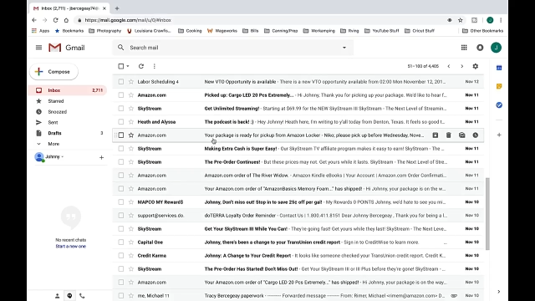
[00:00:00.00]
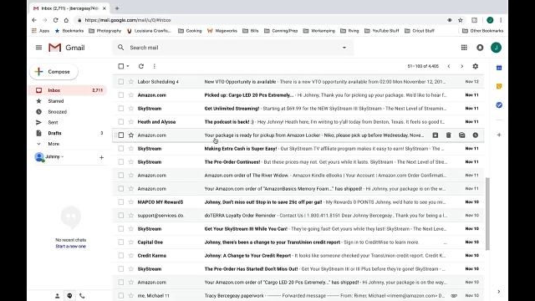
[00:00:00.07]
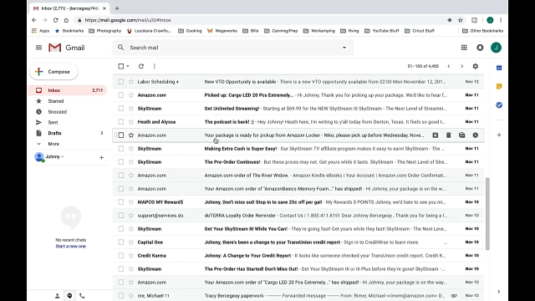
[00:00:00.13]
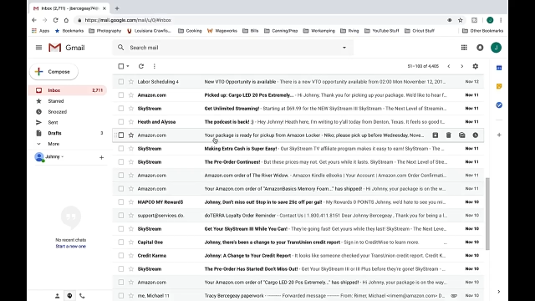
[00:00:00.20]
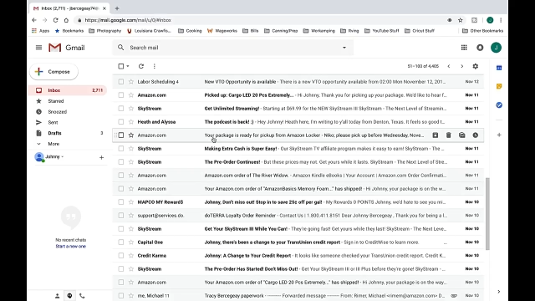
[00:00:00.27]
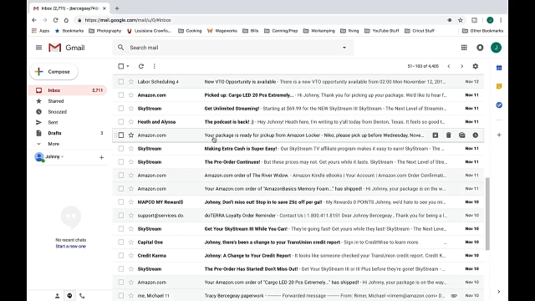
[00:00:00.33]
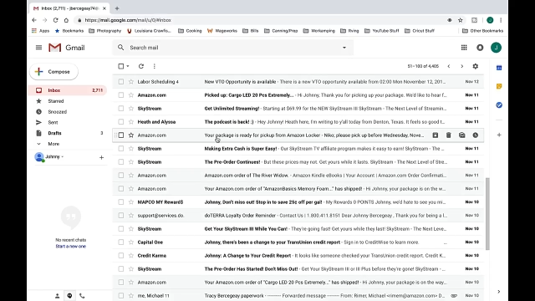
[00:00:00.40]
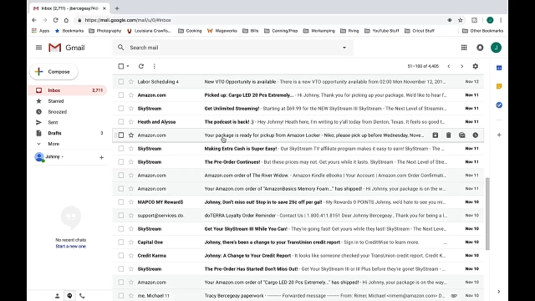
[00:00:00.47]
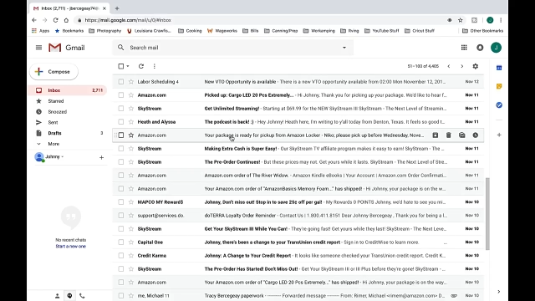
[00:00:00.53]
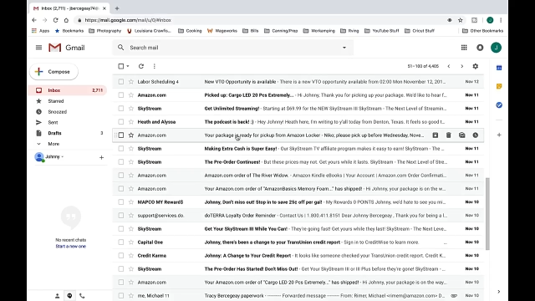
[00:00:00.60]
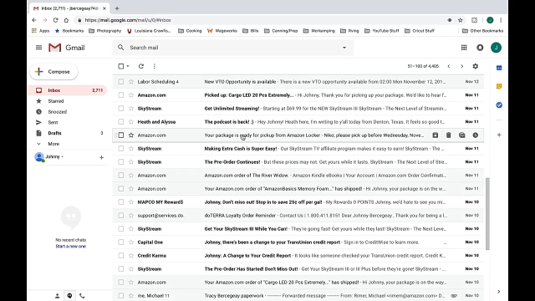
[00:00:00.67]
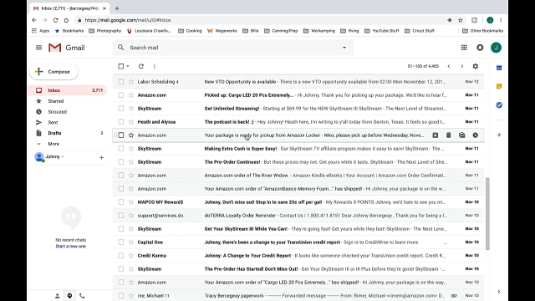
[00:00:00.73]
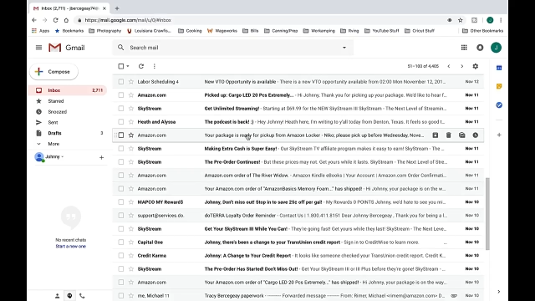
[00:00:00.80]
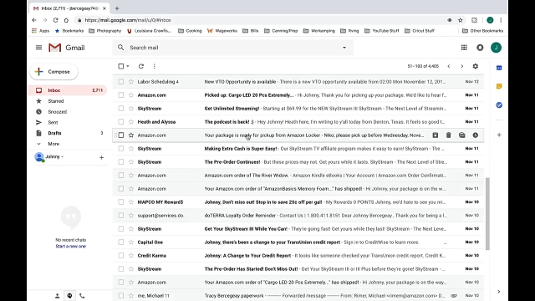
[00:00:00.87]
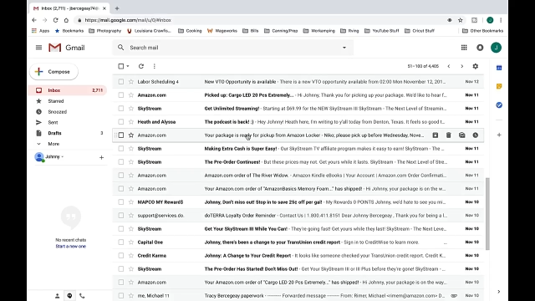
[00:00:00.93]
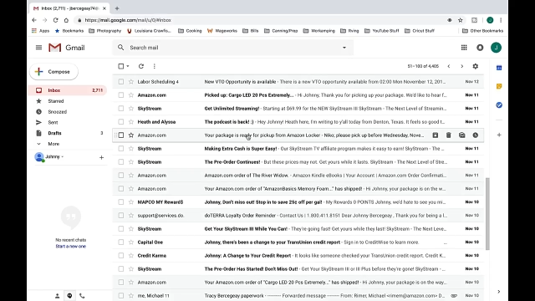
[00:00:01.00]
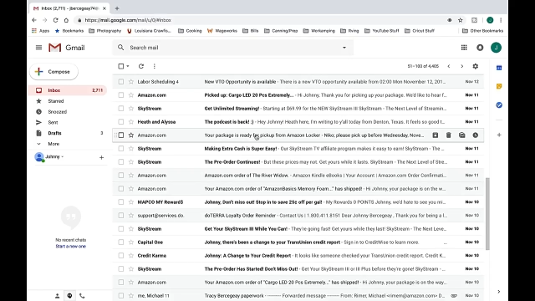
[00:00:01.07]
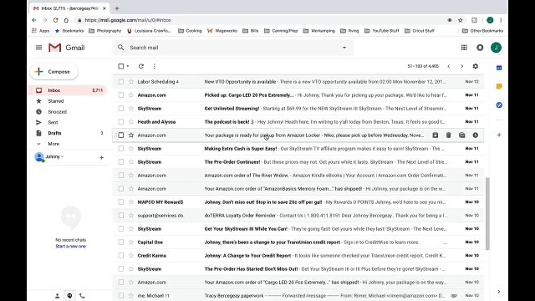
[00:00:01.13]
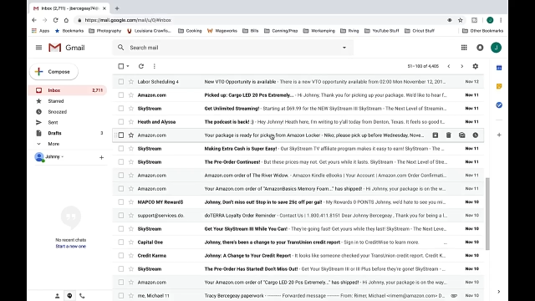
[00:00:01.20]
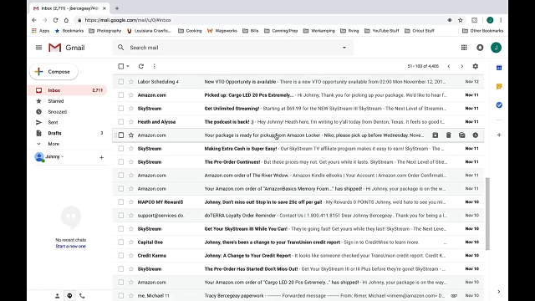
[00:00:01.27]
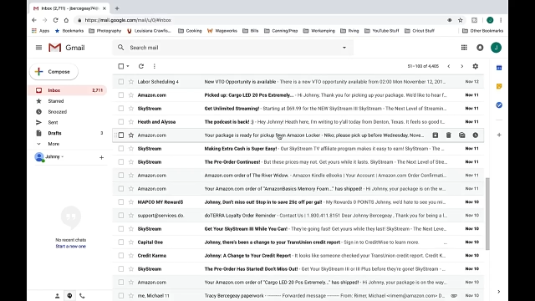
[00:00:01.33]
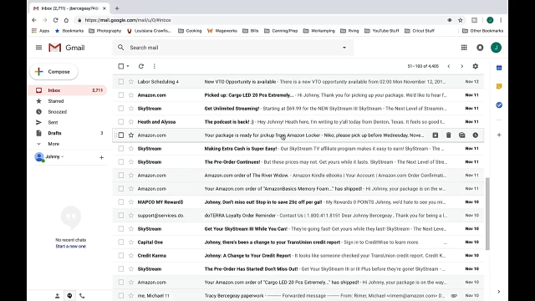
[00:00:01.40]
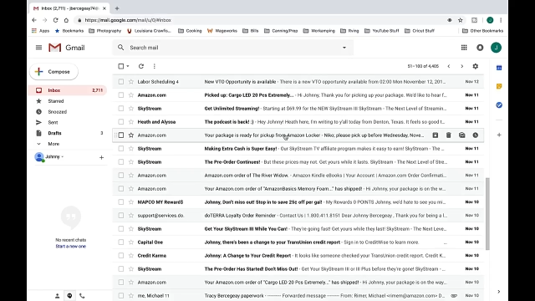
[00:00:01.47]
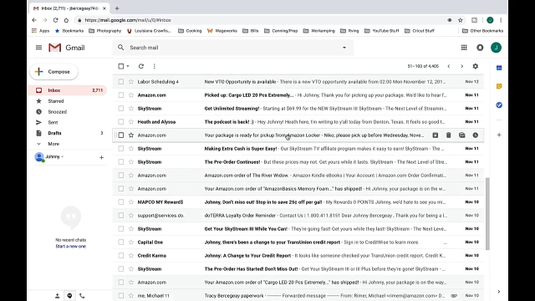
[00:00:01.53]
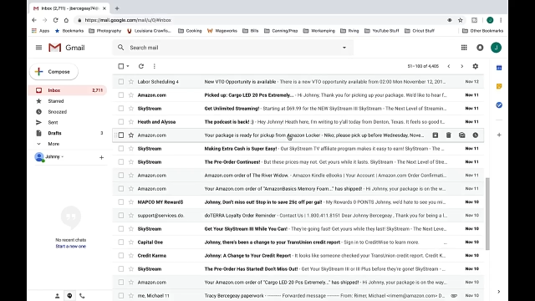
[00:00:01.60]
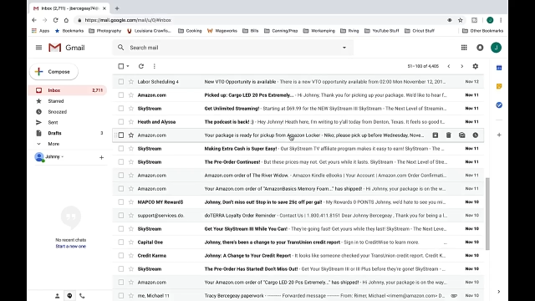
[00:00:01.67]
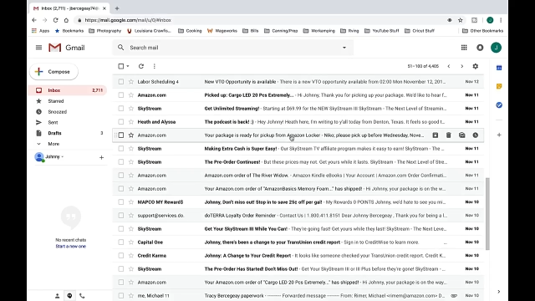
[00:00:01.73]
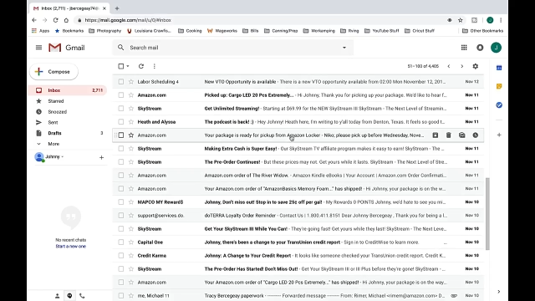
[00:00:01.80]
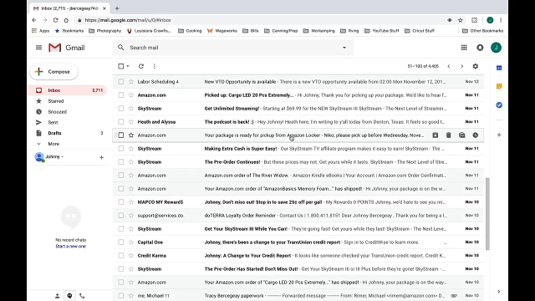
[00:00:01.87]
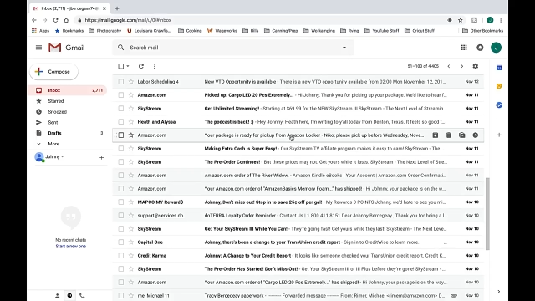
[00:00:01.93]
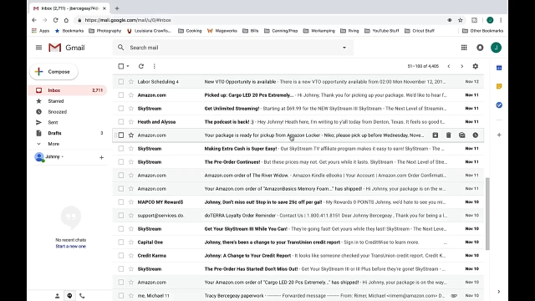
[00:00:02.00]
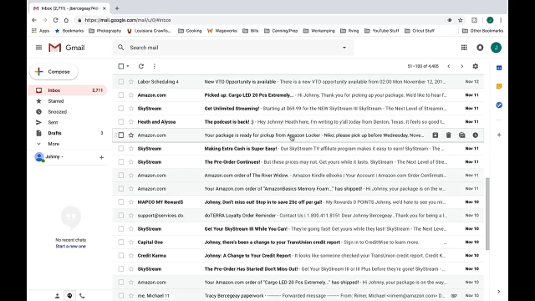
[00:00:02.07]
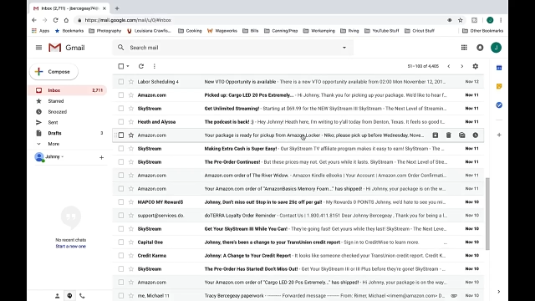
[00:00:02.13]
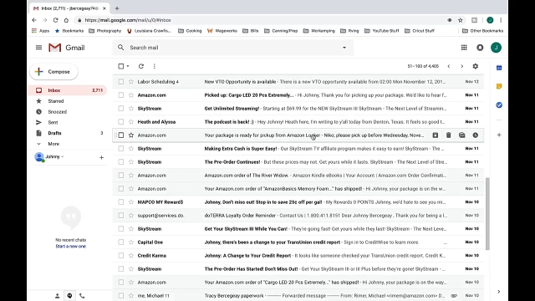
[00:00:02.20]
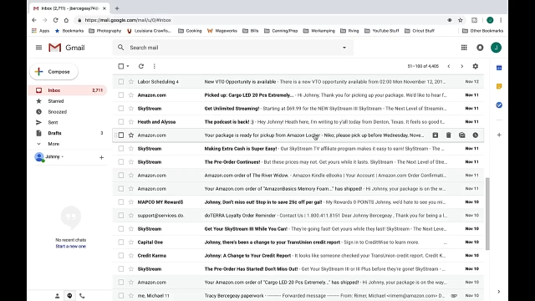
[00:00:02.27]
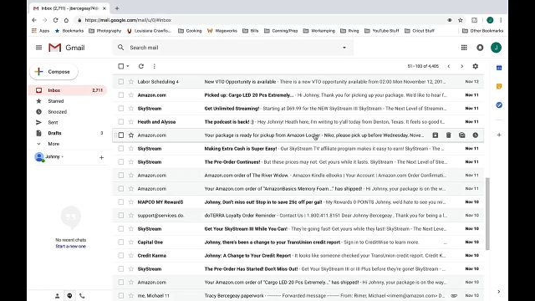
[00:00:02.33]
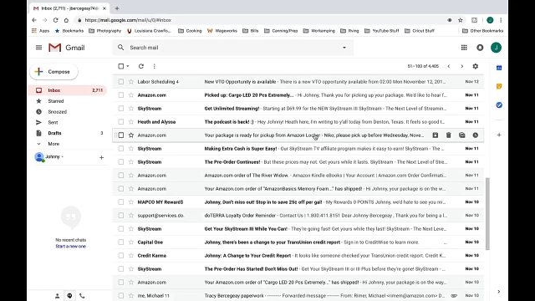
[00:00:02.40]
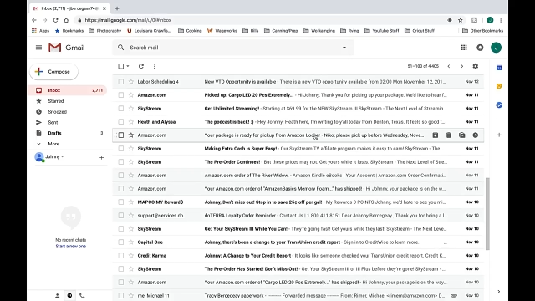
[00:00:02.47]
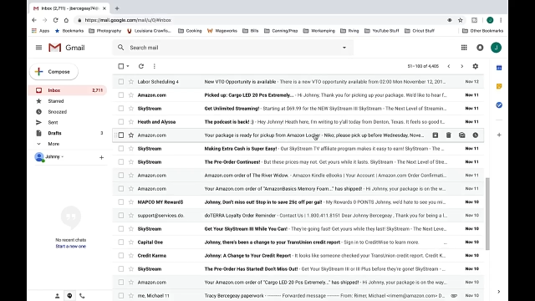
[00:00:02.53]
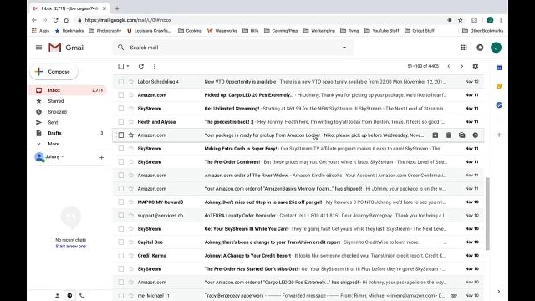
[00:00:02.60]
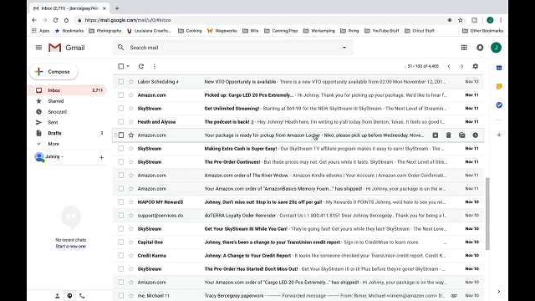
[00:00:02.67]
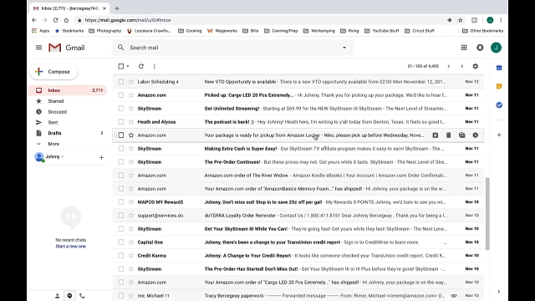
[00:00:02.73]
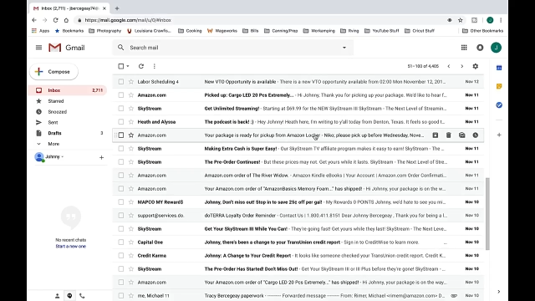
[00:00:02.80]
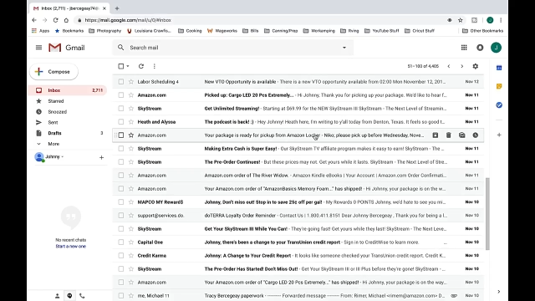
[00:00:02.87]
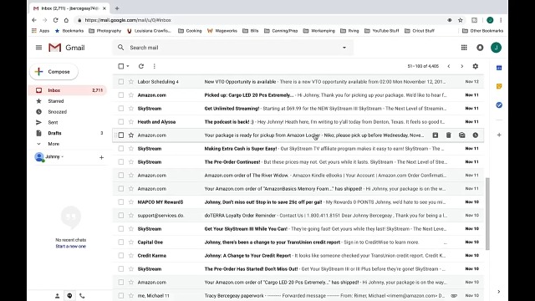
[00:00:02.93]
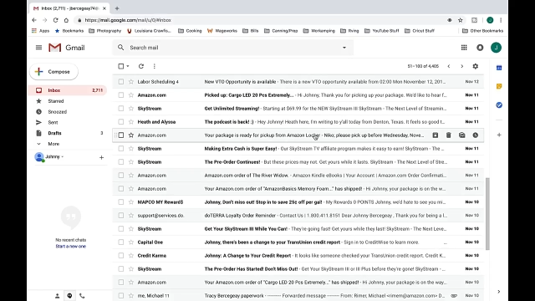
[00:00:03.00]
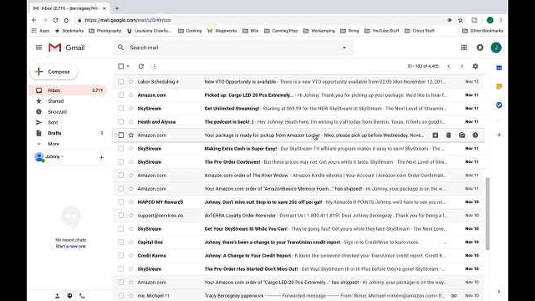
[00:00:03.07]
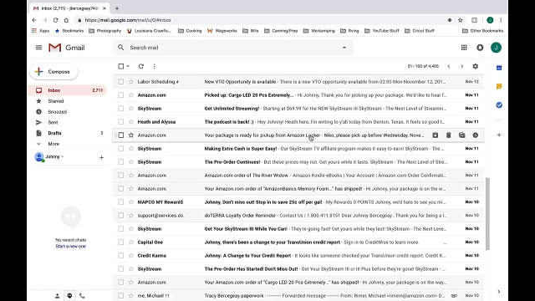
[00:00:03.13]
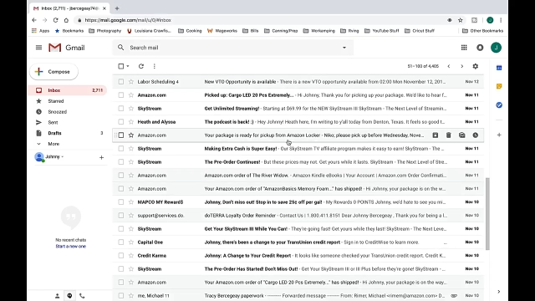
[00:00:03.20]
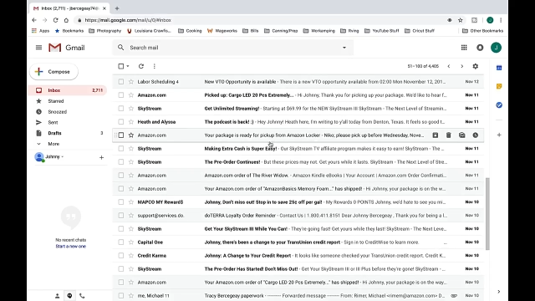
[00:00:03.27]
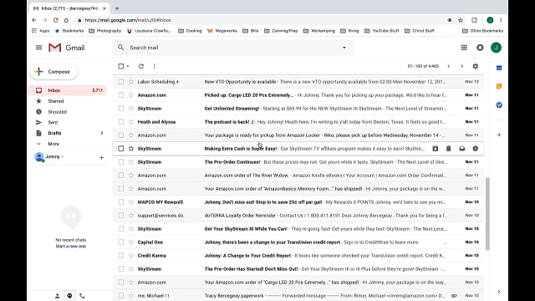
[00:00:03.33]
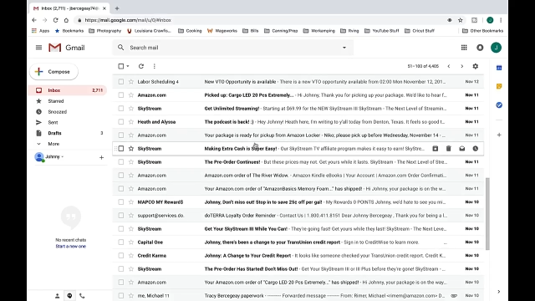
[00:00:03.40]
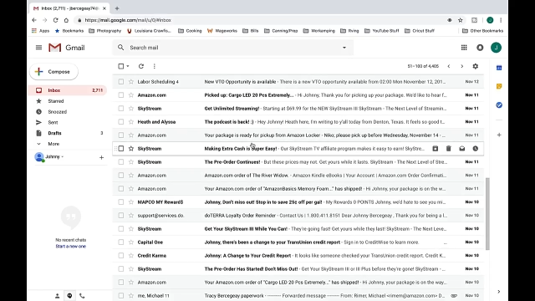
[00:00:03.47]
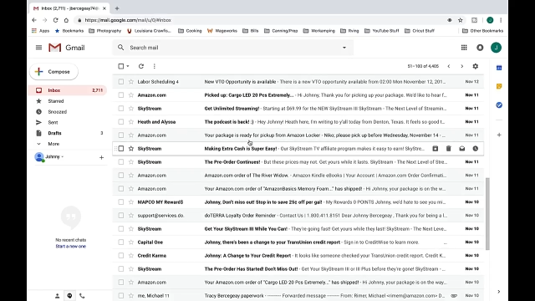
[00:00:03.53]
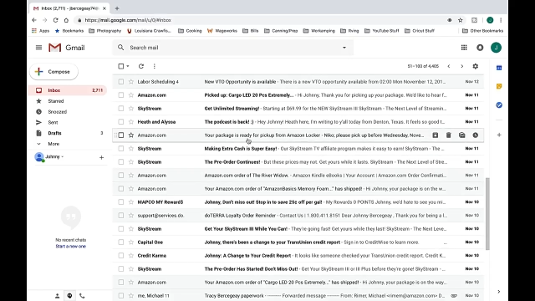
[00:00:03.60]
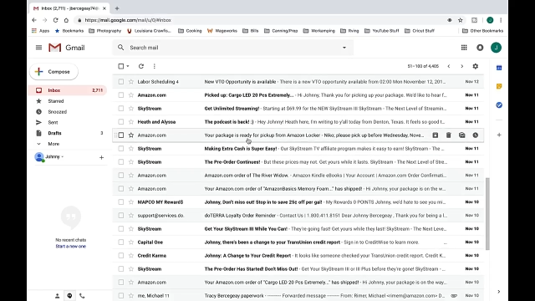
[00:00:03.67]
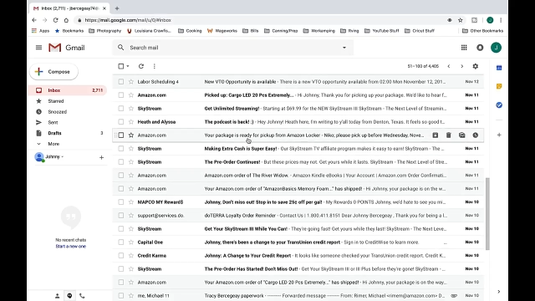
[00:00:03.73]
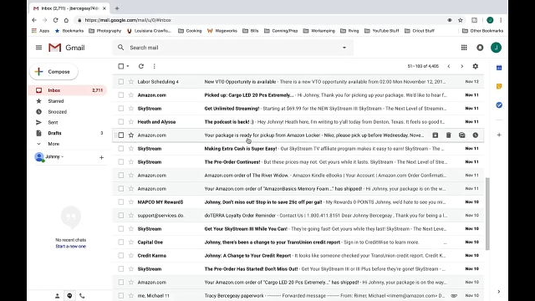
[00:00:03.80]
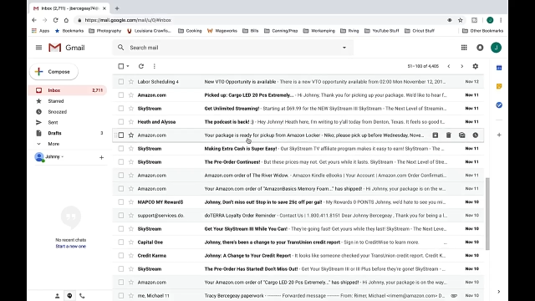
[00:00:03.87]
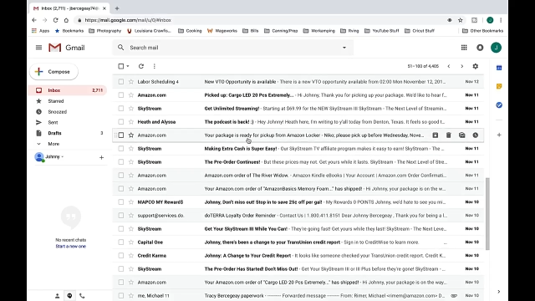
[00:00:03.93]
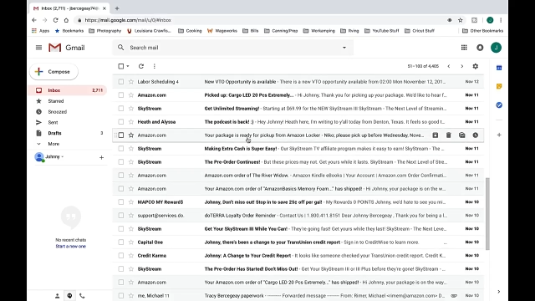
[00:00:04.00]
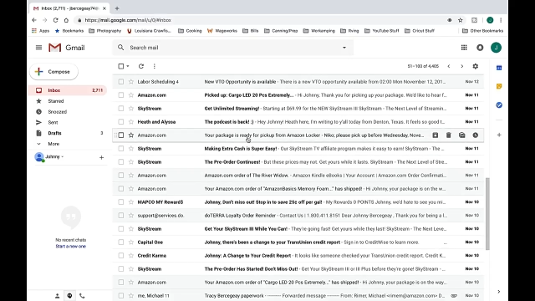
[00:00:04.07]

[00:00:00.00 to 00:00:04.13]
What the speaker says: [unreadable: no face in view]